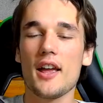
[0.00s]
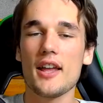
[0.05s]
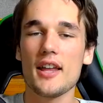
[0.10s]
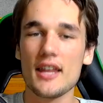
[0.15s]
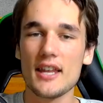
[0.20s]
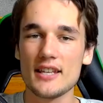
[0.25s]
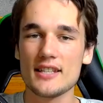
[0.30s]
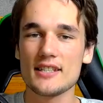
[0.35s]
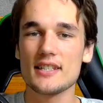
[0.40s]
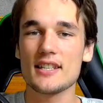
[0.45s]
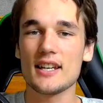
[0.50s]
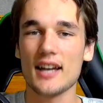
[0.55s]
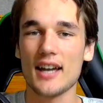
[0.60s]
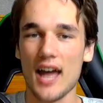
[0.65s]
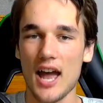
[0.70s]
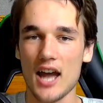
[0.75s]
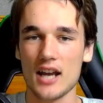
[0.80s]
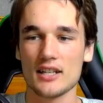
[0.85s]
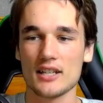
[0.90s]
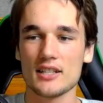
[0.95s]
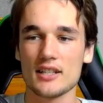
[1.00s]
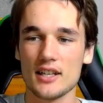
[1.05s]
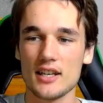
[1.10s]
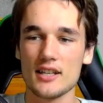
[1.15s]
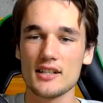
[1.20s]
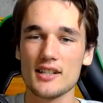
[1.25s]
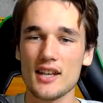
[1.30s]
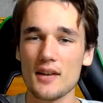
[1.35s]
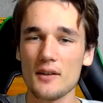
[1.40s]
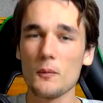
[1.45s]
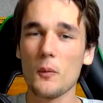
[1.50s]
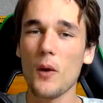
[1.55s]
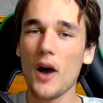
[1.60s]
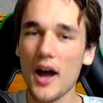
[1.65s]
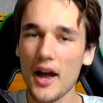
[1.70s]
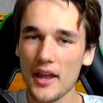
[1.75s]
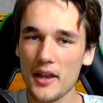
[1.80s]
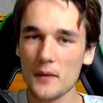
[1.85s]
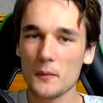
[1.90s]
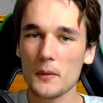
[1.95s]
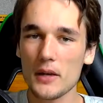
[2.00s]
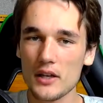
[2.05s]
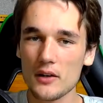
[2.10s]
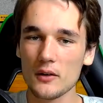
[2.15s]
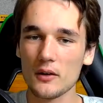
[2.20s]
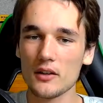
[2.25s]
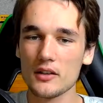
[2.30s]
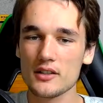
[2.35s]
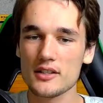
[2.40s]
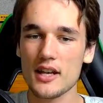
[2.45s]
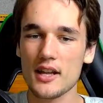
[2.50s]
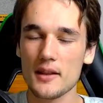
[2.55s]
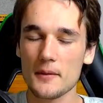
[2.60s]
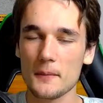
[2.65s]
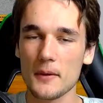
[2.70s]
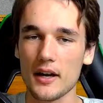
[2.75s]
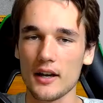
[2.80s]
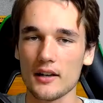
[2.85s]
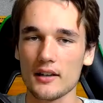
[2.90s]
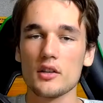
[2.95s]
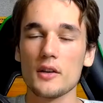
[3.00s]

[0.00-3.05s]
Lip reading: Easter actually is and why we all celebrate it.